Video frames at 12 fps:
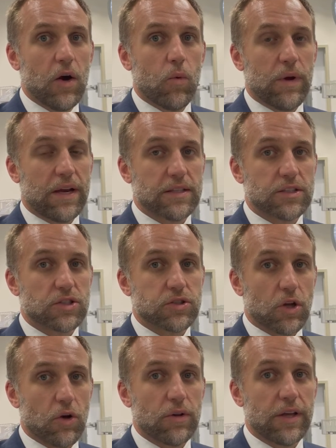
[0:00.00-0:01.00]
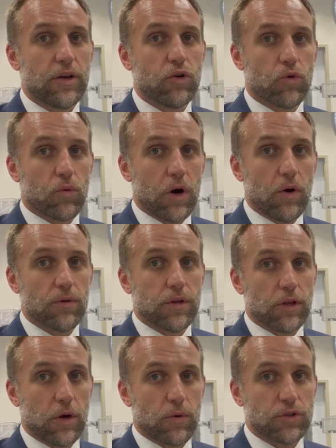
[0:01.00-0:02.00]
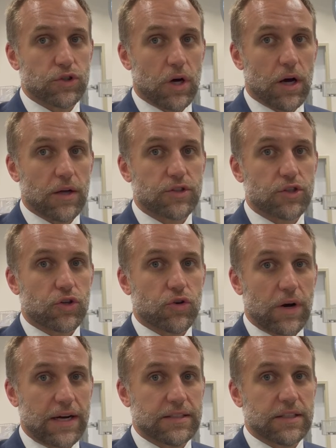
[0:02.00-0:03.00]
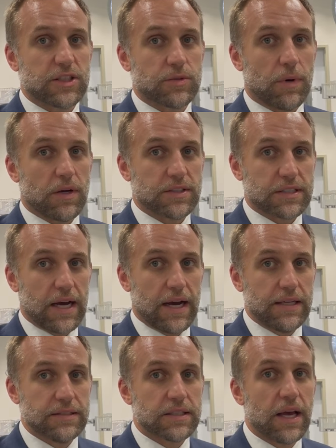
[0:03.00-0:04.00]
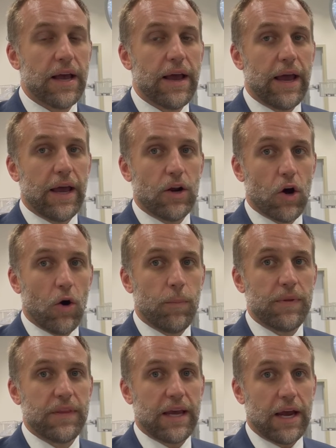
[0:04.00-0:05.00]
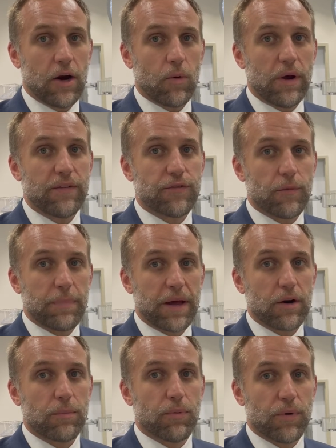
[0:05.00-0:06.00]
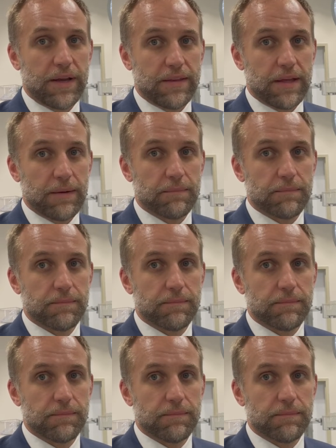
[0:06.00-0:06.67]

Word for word: we can slowly grow the lower jaw to correct its small size and open the airway for better breathing.